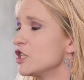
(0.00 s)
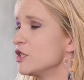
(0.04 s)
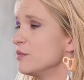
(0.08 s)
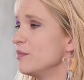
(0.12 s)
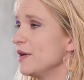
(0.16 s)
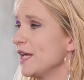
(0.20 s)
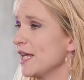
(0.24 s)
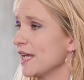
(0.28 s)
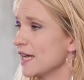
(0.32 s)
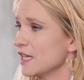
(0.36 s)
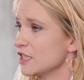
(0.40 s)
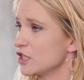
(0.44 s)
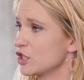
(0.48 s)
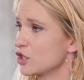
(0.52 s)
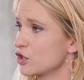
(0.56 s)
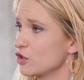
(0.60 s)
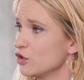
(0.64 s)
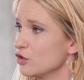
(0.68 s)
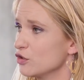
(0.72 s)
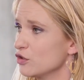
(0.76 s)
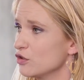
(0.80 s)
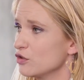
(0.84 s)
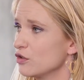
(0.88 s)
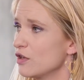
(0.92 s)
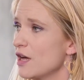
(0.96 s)
to being at
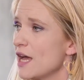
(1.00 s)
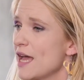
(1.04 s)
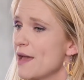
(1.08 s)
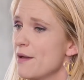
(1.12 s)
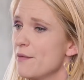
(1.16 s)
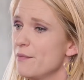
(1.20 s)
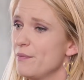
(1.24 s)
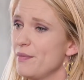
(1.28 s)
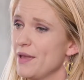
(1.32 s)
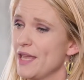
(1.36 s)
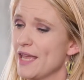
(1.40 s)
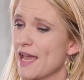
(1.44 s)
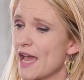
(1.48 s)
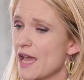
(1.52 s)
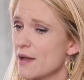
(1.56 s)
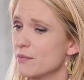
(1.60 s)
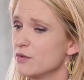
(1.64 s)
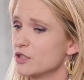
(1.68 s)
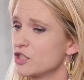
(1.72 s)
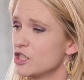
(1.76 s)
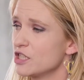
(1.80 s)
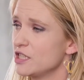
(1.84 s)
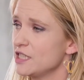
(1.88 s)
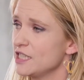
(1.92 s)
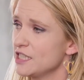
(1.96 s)
school, being able
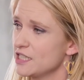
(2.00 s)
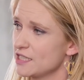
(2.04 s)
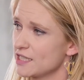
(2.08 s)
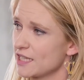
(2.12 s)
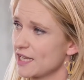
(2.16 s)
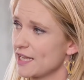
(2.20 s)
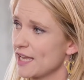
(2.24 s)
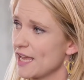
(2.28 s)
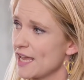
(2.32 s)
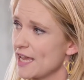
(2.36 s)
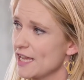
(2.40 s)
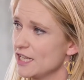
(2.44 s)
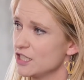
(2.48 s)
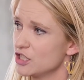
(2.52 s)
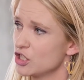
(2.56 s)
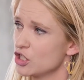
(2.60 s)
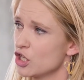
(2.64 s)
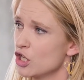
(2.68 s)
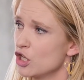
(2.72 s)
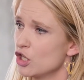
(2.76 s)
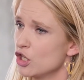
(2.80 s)
to teach the kids,